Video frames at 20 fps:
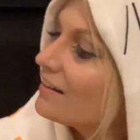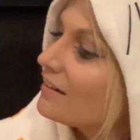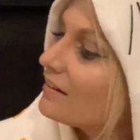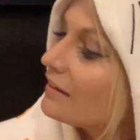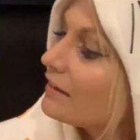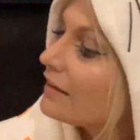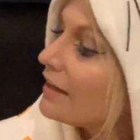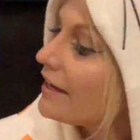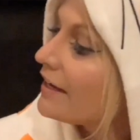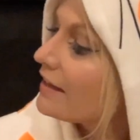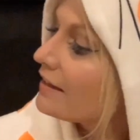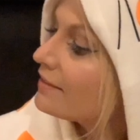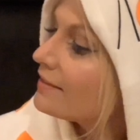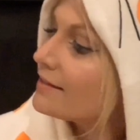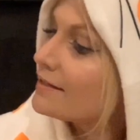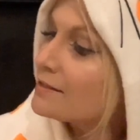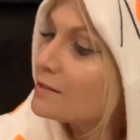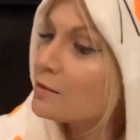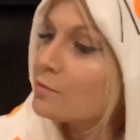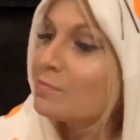Like
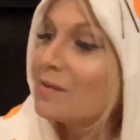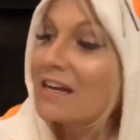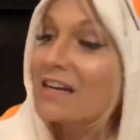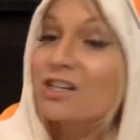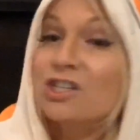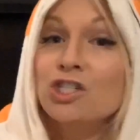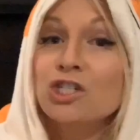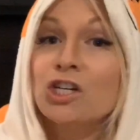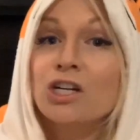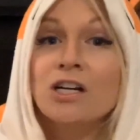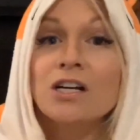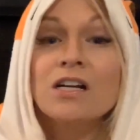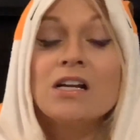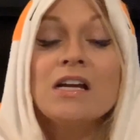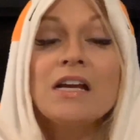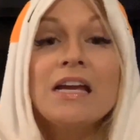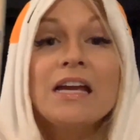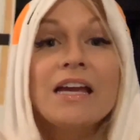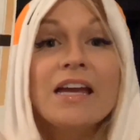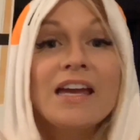this picture,
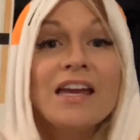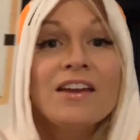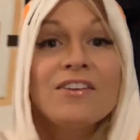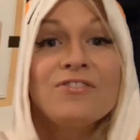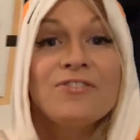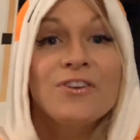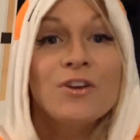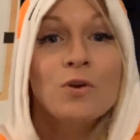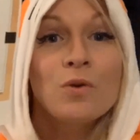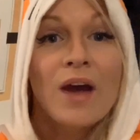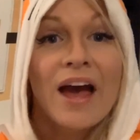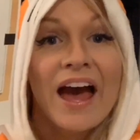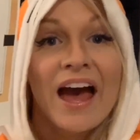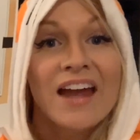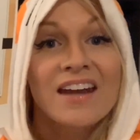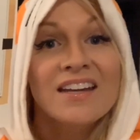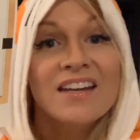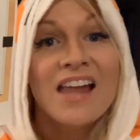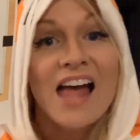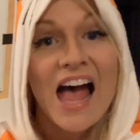if you
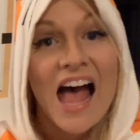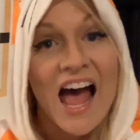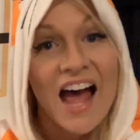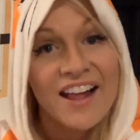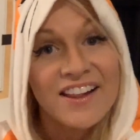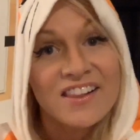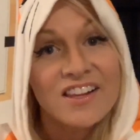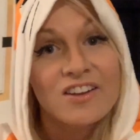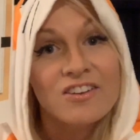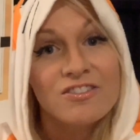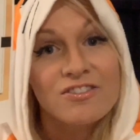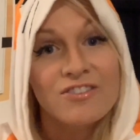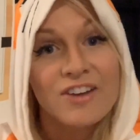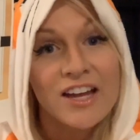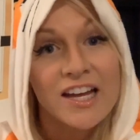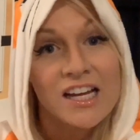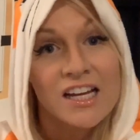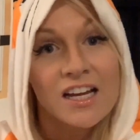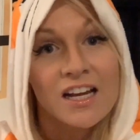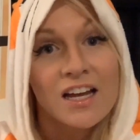had an
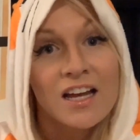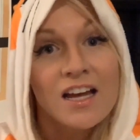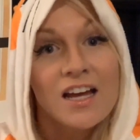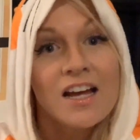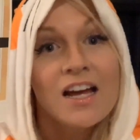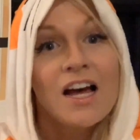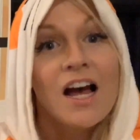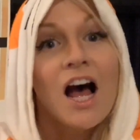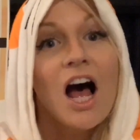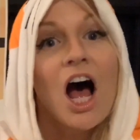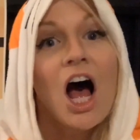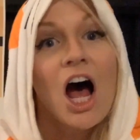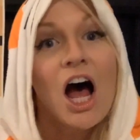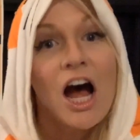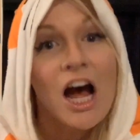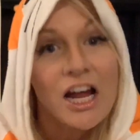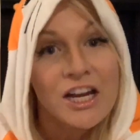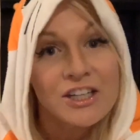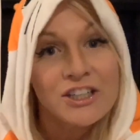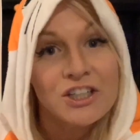elephant
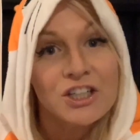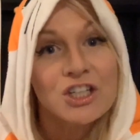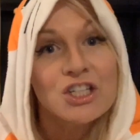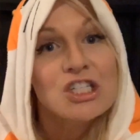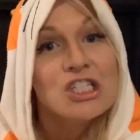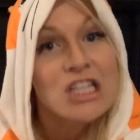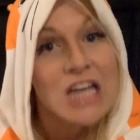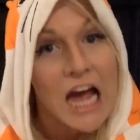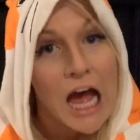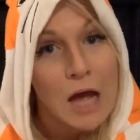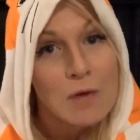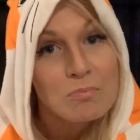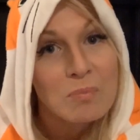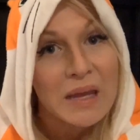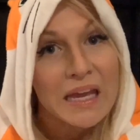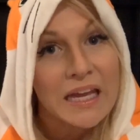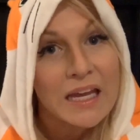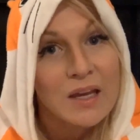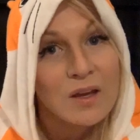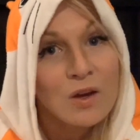on your
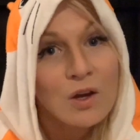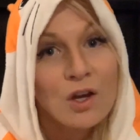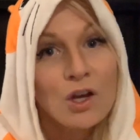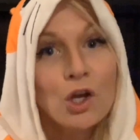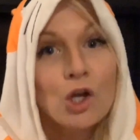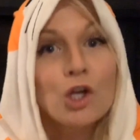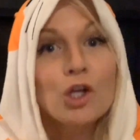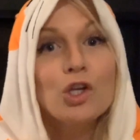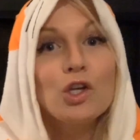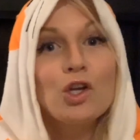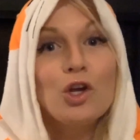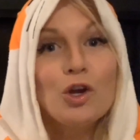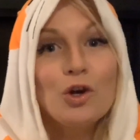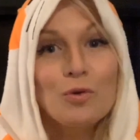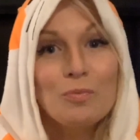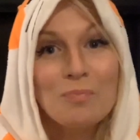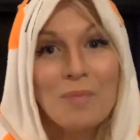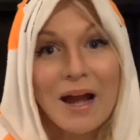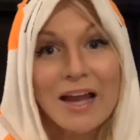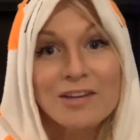tummy,
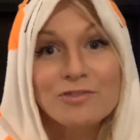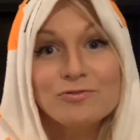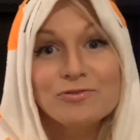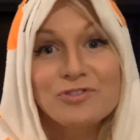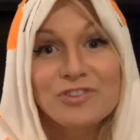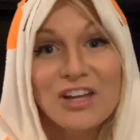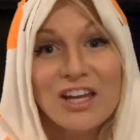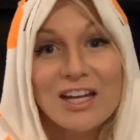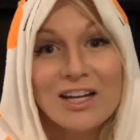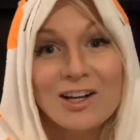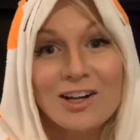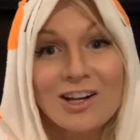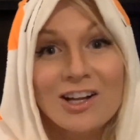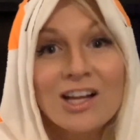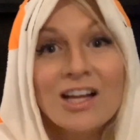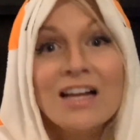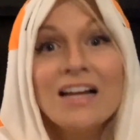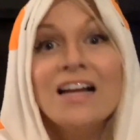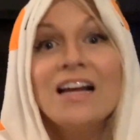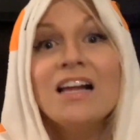you might feel
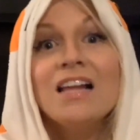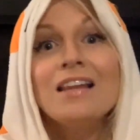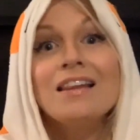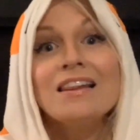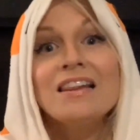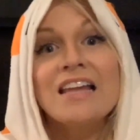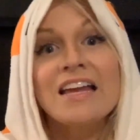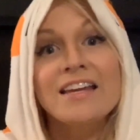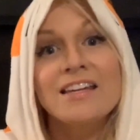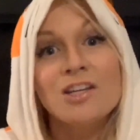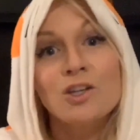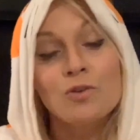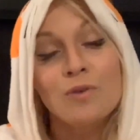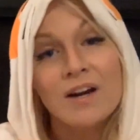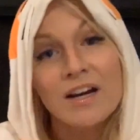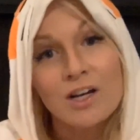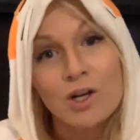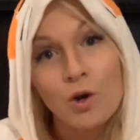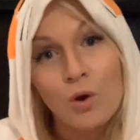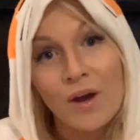like you
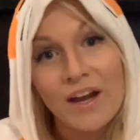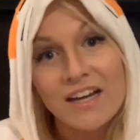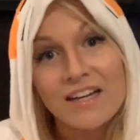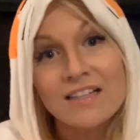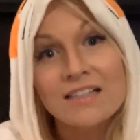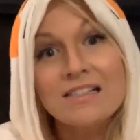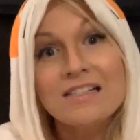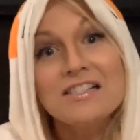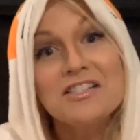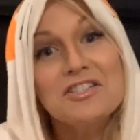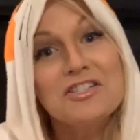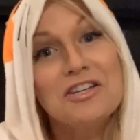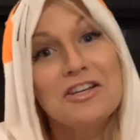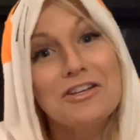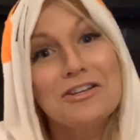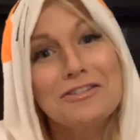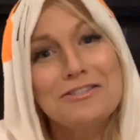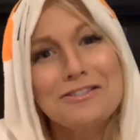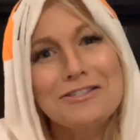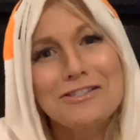are going to
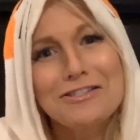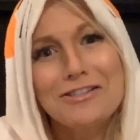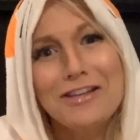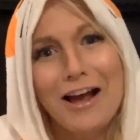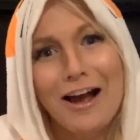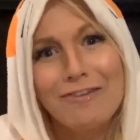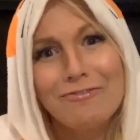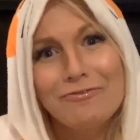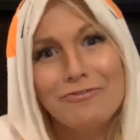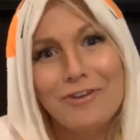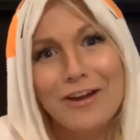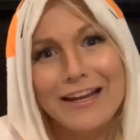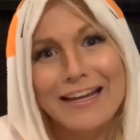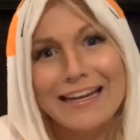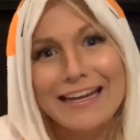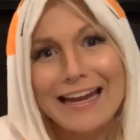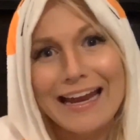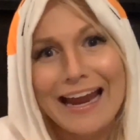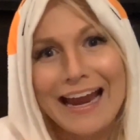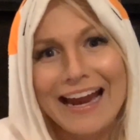
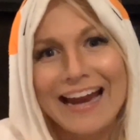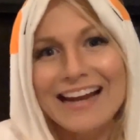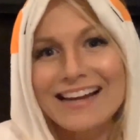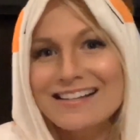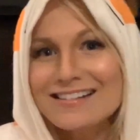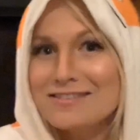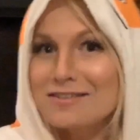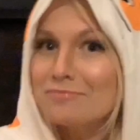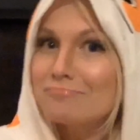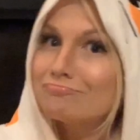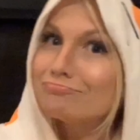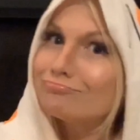suffocate.